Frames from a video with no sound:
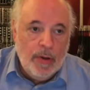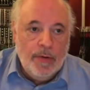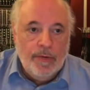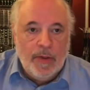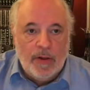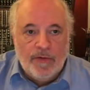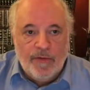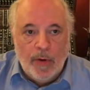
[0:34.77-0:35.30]

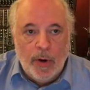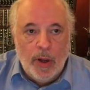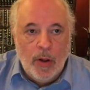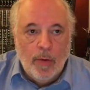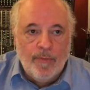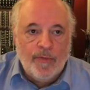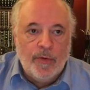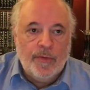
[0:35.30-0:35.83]
that's very
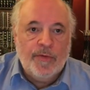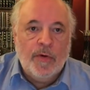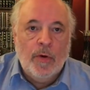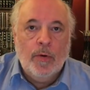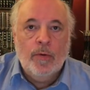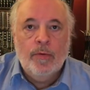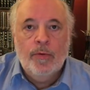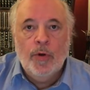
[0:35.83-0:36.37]
helpful.
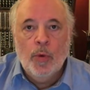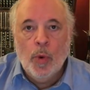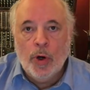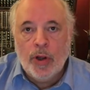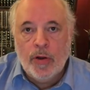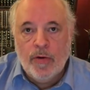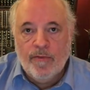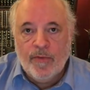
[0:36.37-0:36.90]
So you're
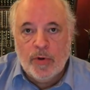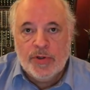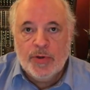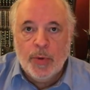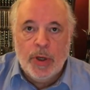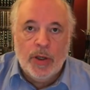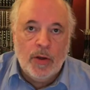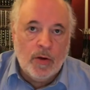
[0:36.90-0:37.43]
working your first
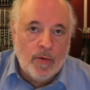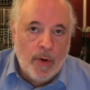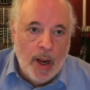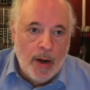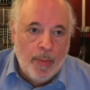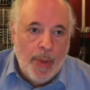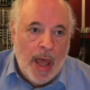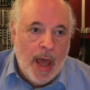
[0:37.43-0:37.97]
week, you
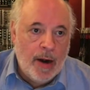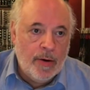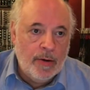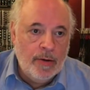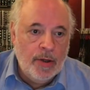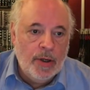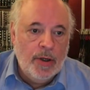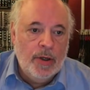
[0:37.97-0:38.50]
create a
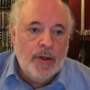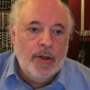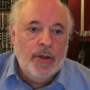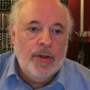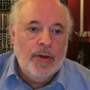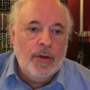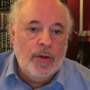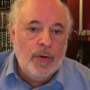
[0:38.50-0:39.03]
pattern,
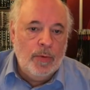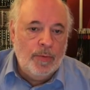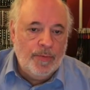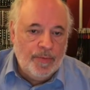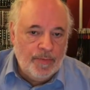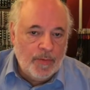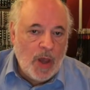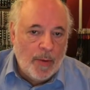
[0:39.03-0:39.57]
you
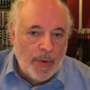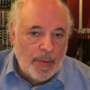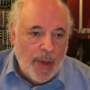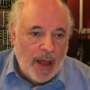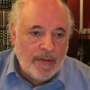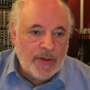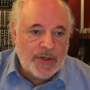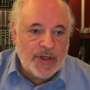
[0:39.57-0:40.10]
coming
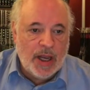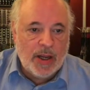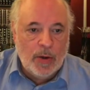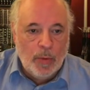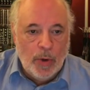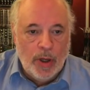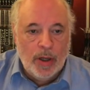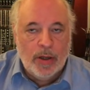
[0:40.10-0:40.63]
back the
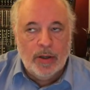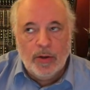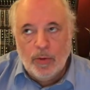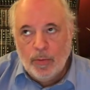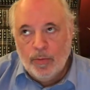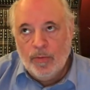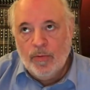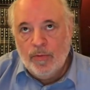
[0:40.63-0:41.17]
second week and
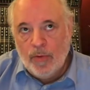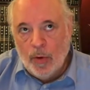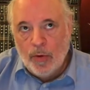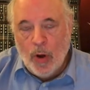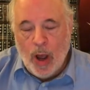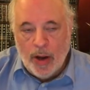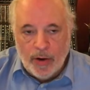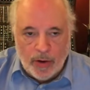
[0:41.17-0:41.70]
you don't
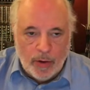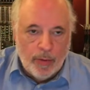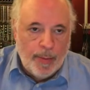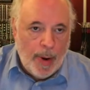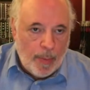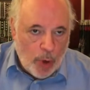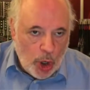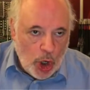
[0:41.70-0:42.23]
know how you're going to
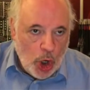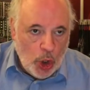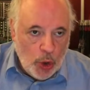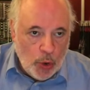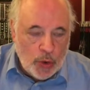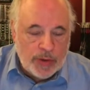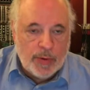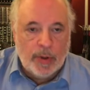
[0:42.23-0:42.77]
remember it,
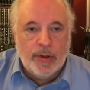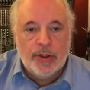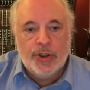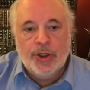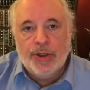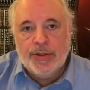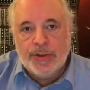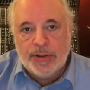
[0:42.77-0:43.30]
use one of the
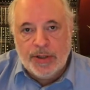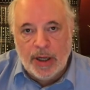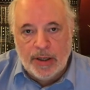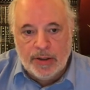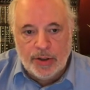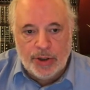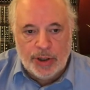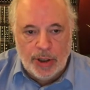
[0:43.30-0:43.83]
sheets and
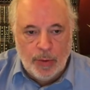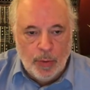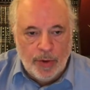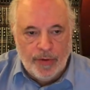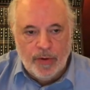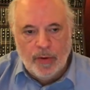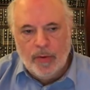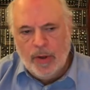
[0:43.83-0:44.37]
take the sheet
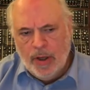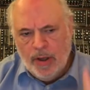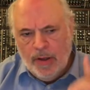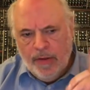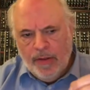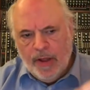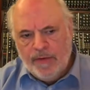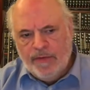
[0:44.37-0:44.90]
with you.
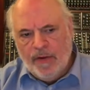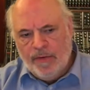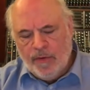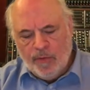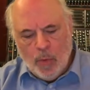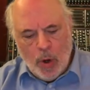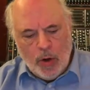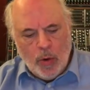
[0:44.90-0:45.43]
That said,
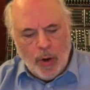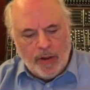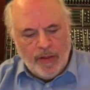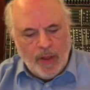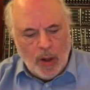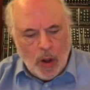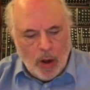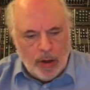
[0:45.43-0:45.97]
there's one quick
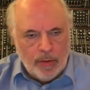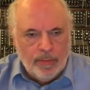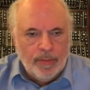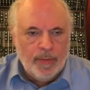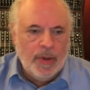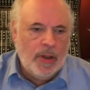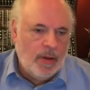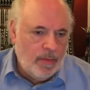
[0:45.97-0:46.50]
thing on
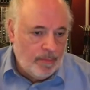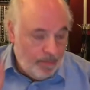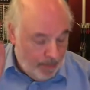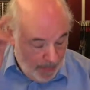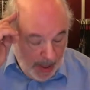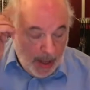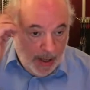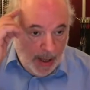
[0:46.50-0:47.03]

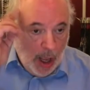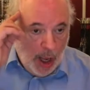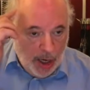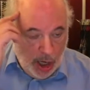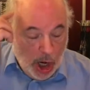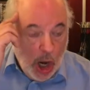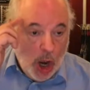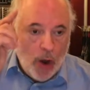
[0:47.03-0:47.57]

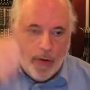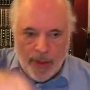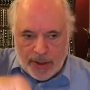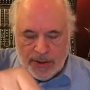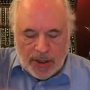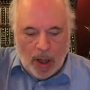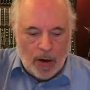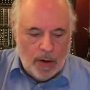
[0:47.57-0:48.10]
here
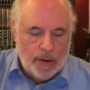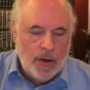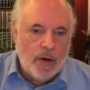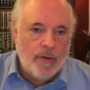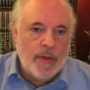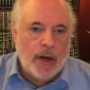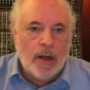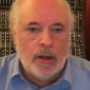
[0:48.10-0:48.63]
that's not on
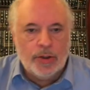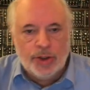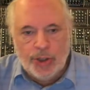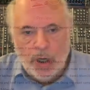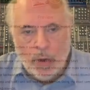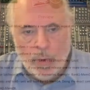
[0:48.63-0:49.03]
here that I'll share